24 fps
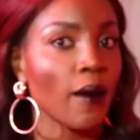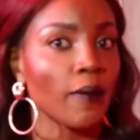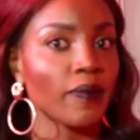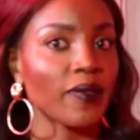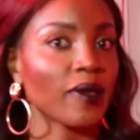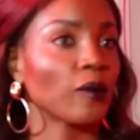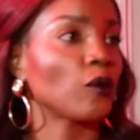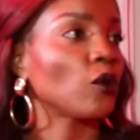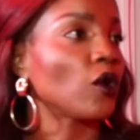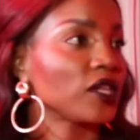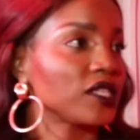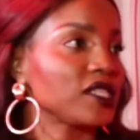
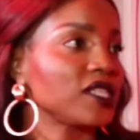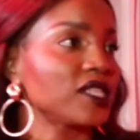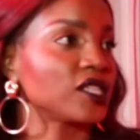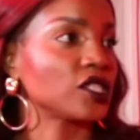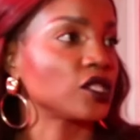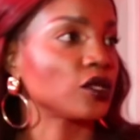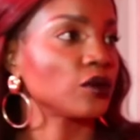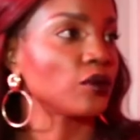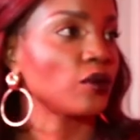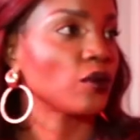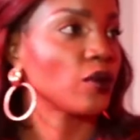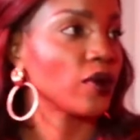We wanted
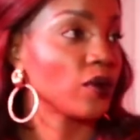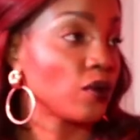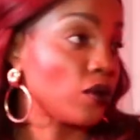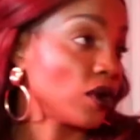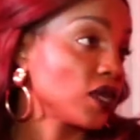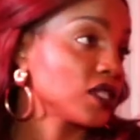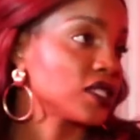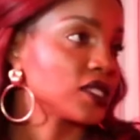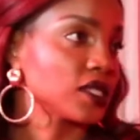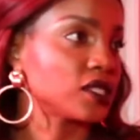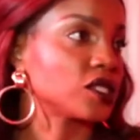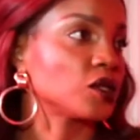
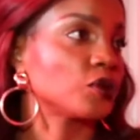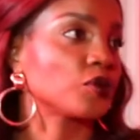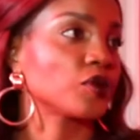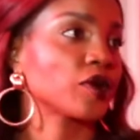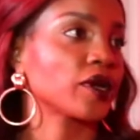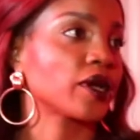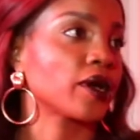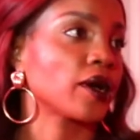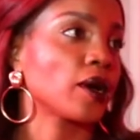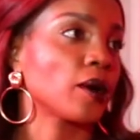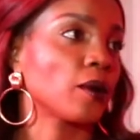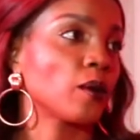to
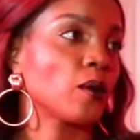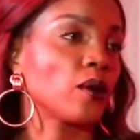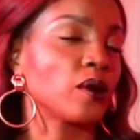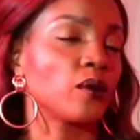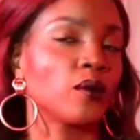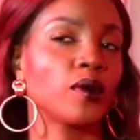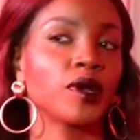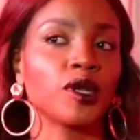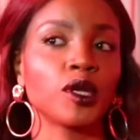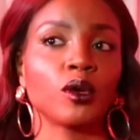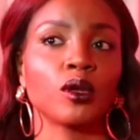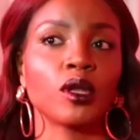break up. We
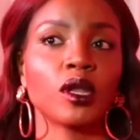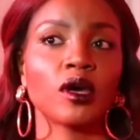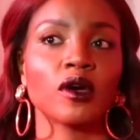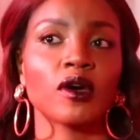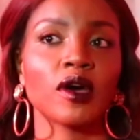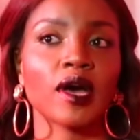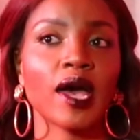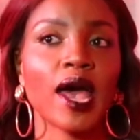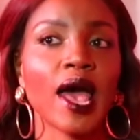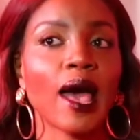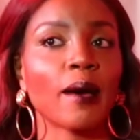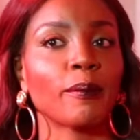were no
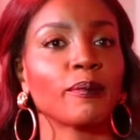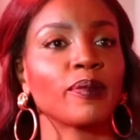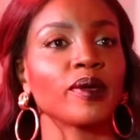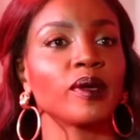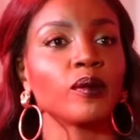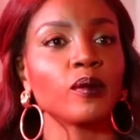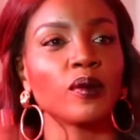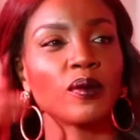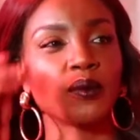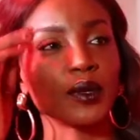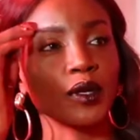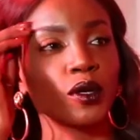longer happy.
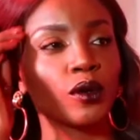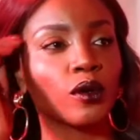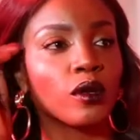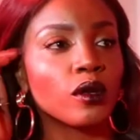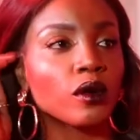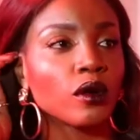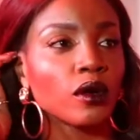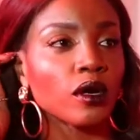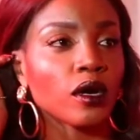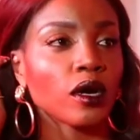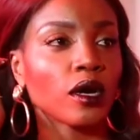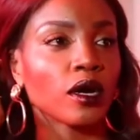We were no
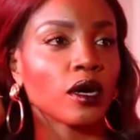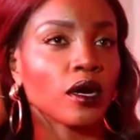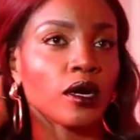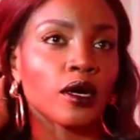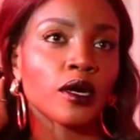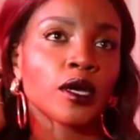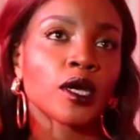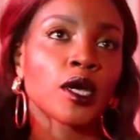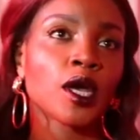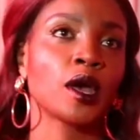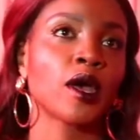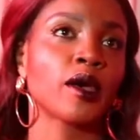longer,
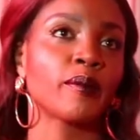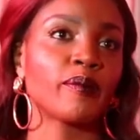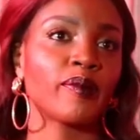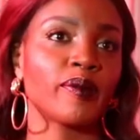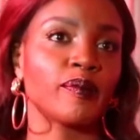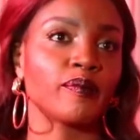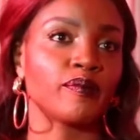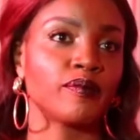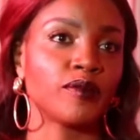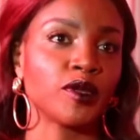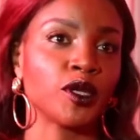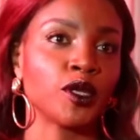
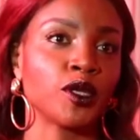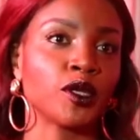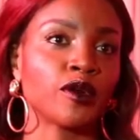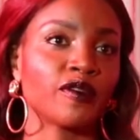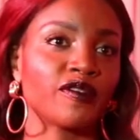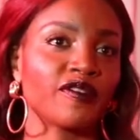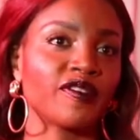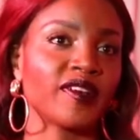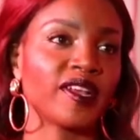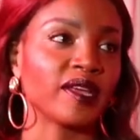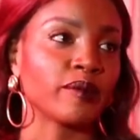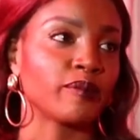you know,
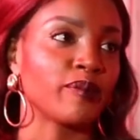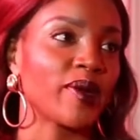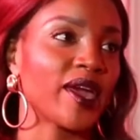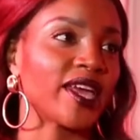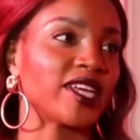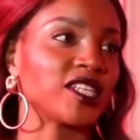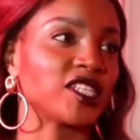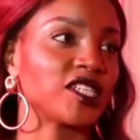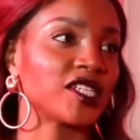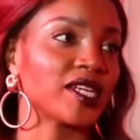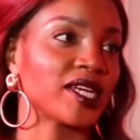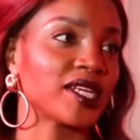feeling
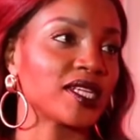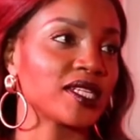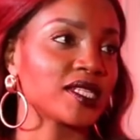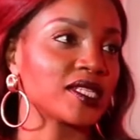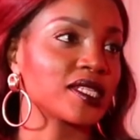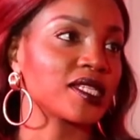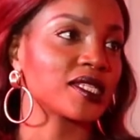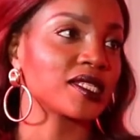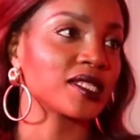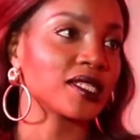patient.